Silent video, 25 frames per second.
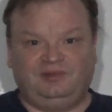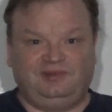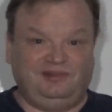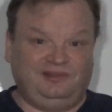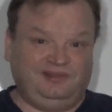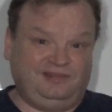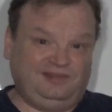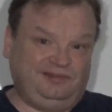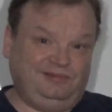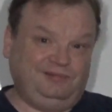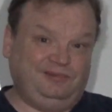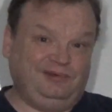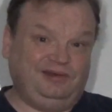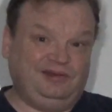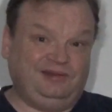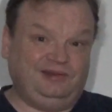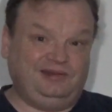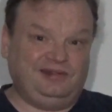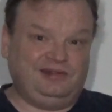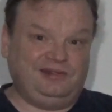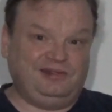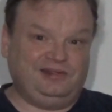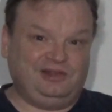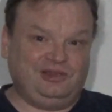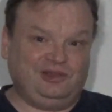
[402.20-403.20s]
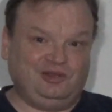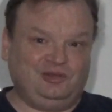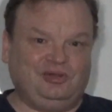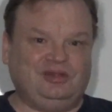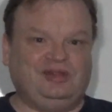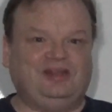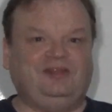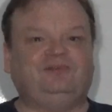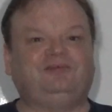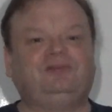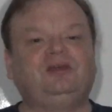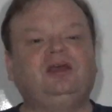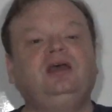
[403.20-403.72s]
Let's see what I did there.
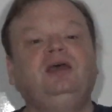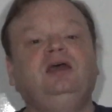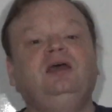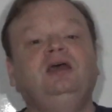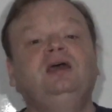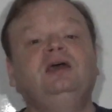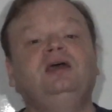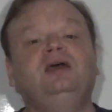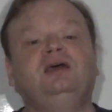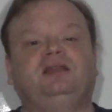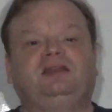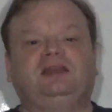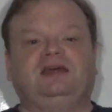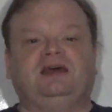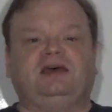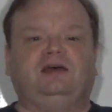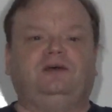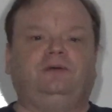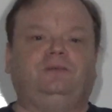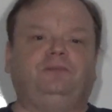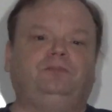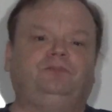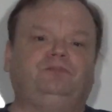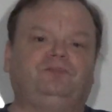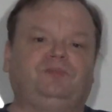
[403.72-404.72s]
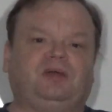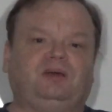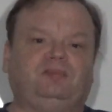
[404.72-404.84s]
That now,